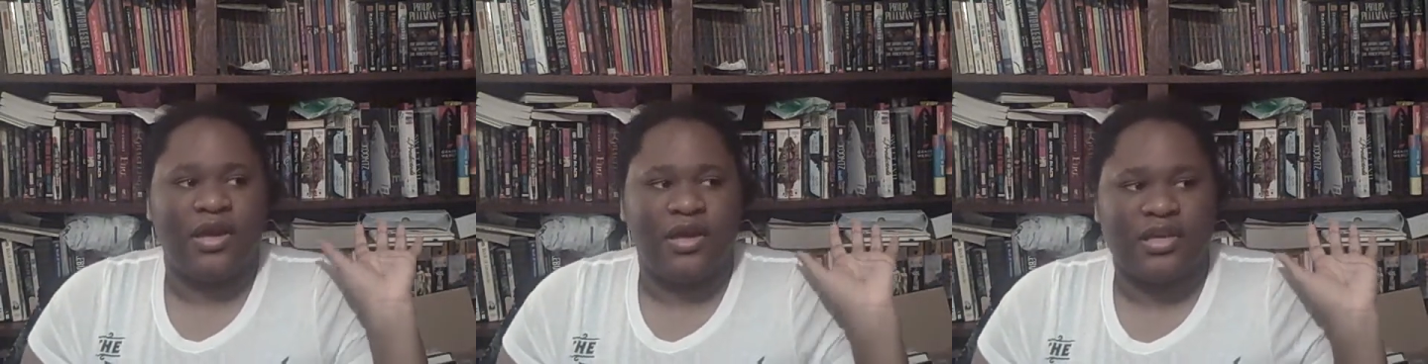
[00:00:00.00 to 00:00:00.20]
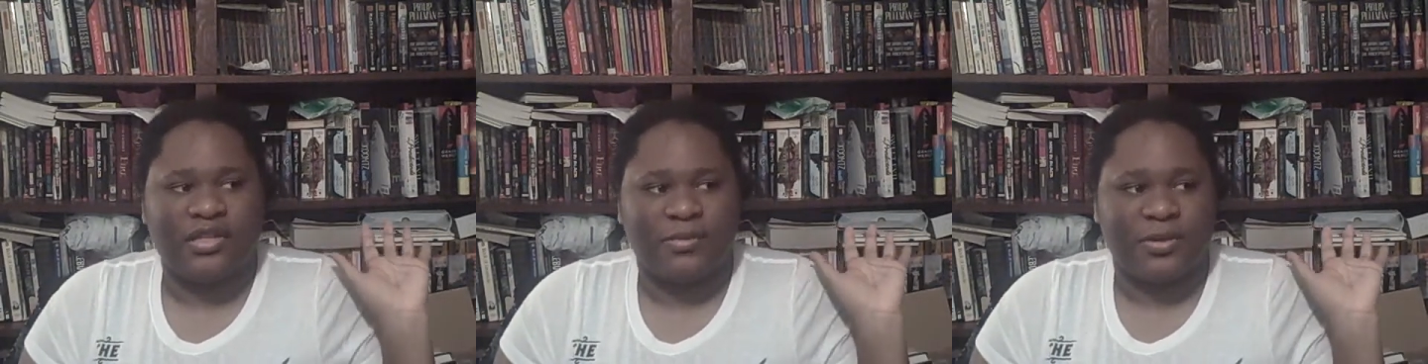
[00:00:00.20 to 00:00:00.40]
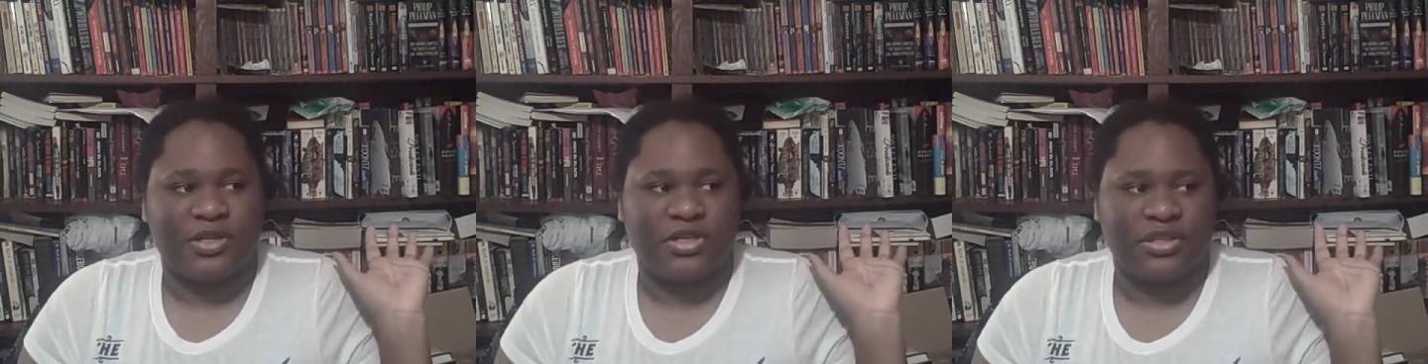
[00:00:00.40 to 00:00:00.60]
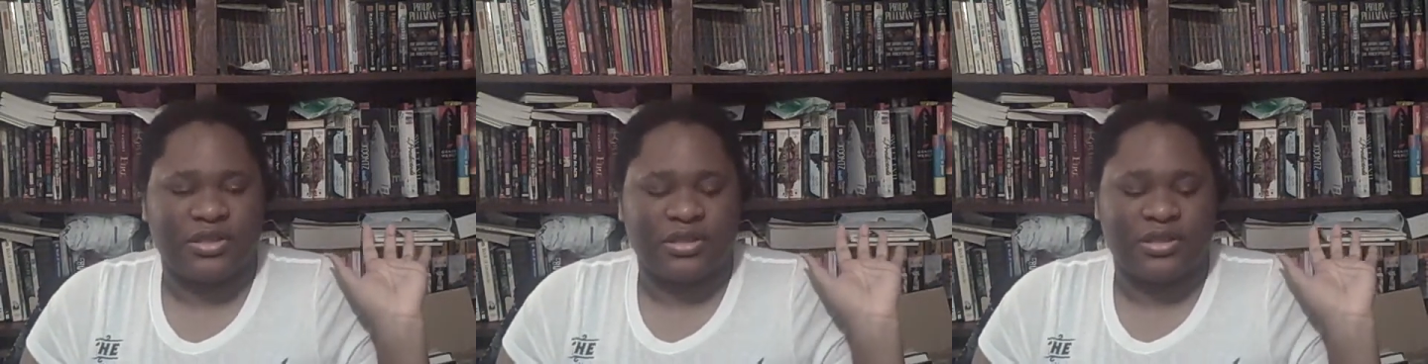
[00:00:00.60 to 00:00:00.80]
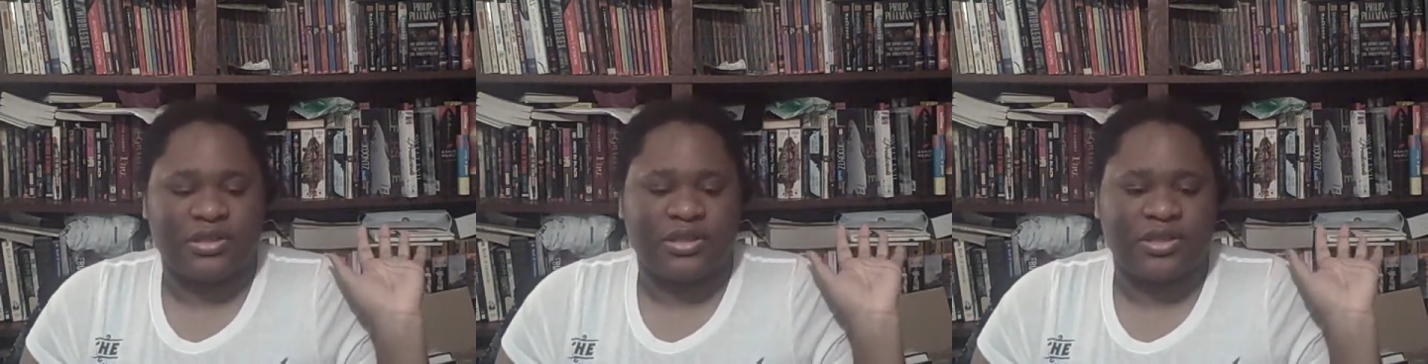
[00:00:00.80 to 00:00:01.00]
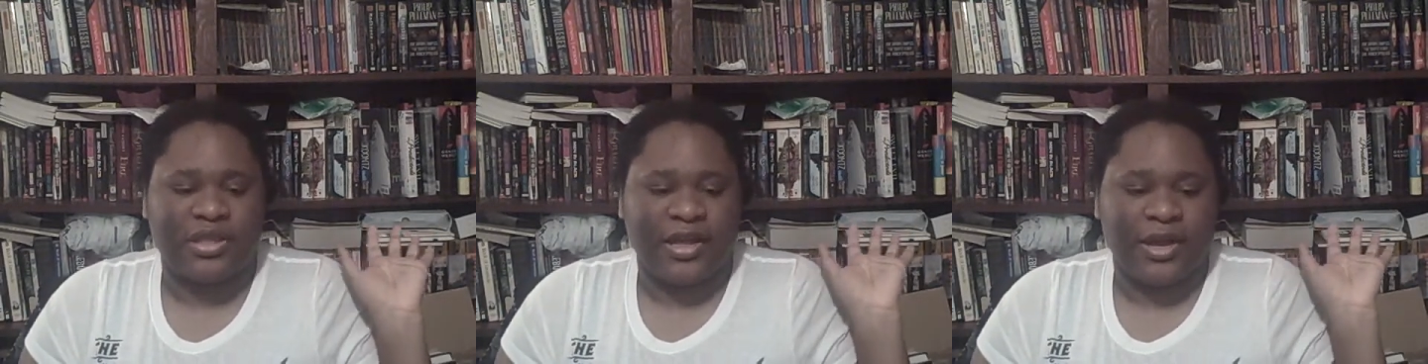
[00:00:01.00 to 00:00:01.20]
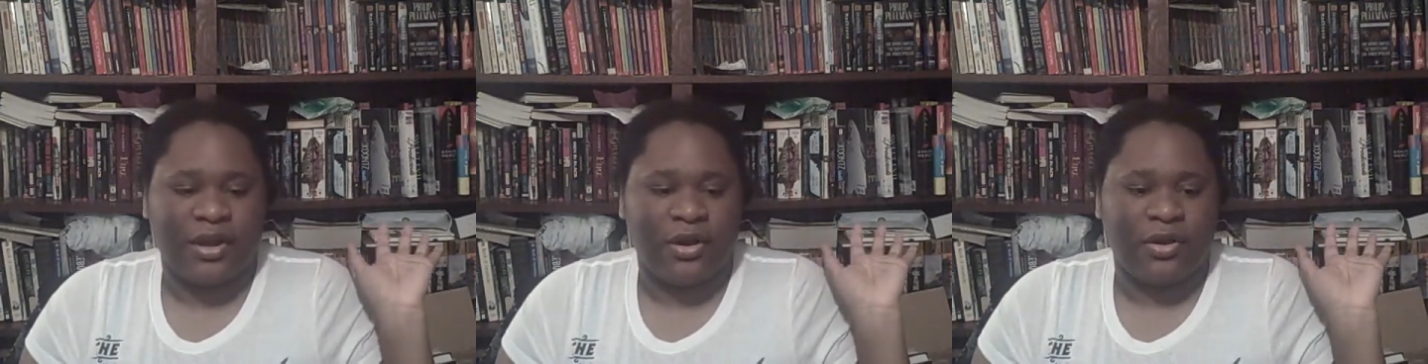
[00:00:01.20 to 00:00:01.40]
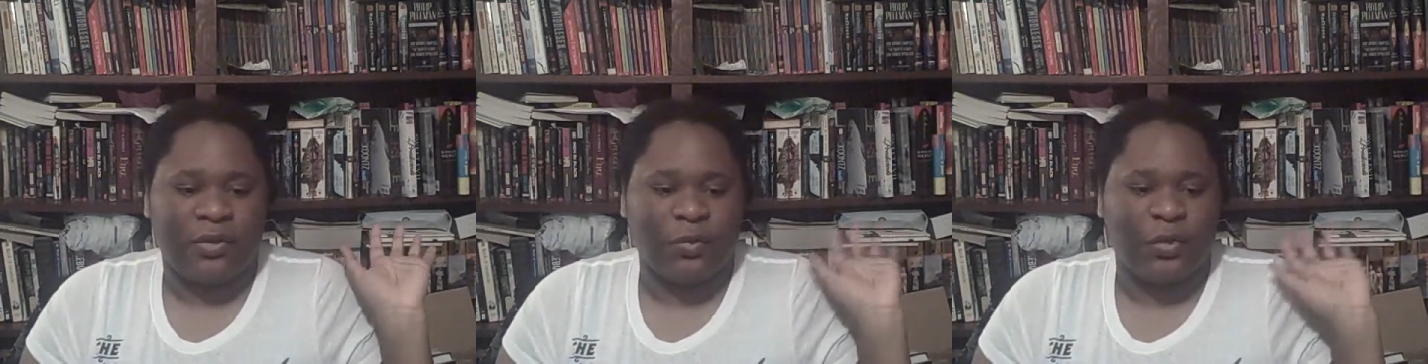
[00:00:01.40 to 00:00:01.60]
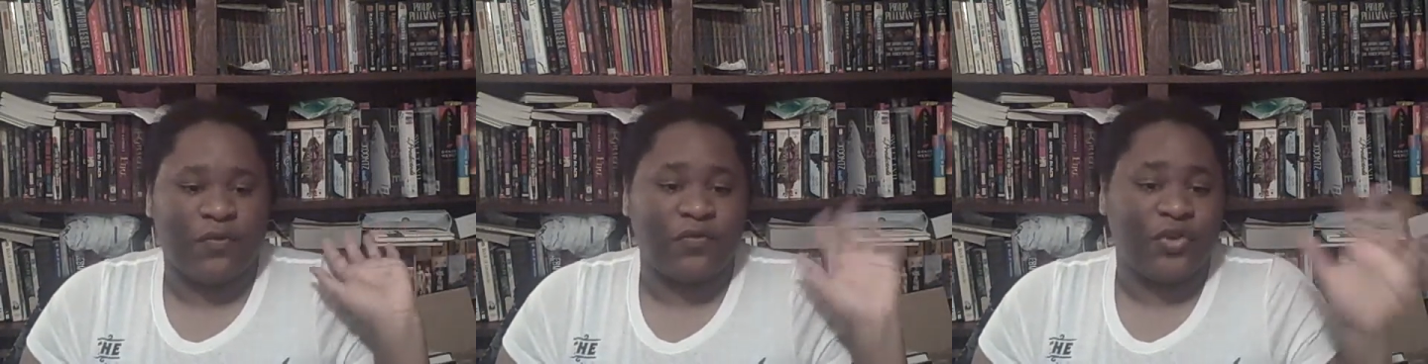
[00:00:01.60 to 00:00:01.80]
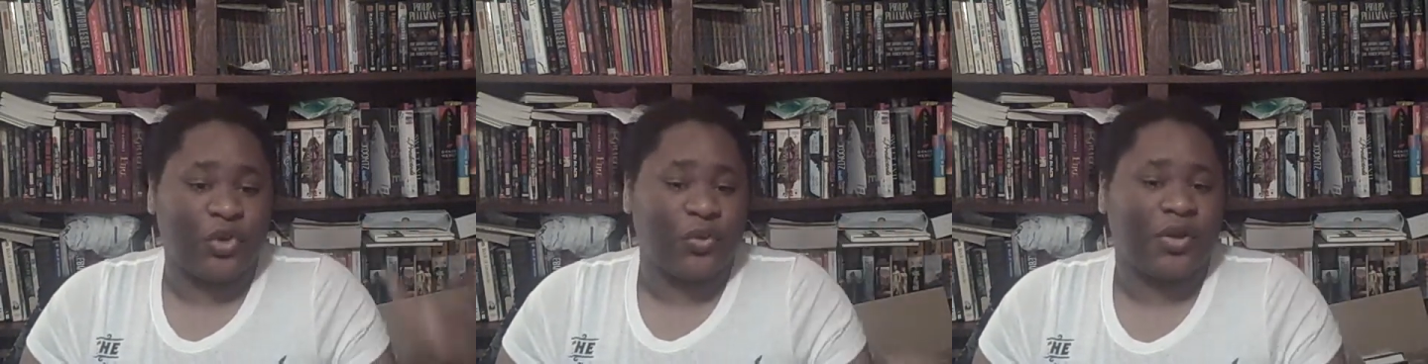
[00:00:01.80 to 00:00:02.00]
it's about their
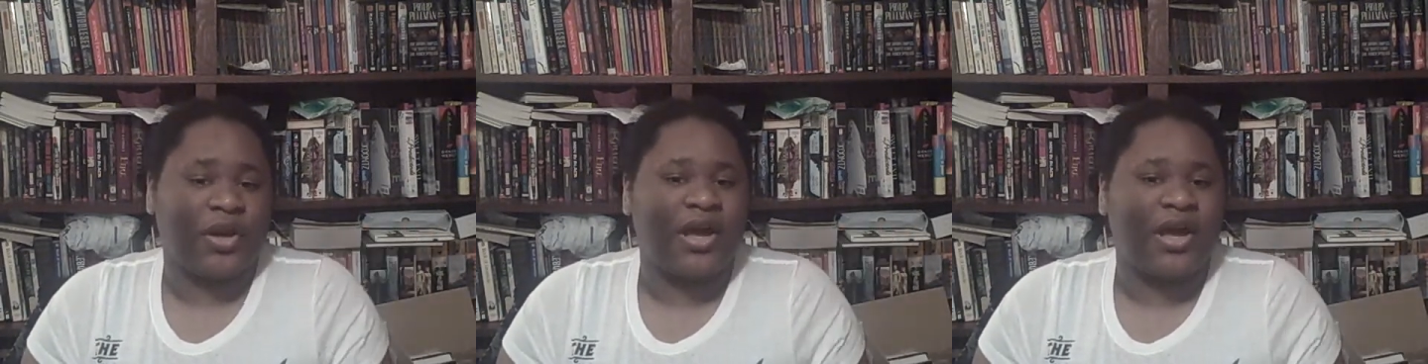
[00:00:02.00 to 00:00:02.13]
reviewer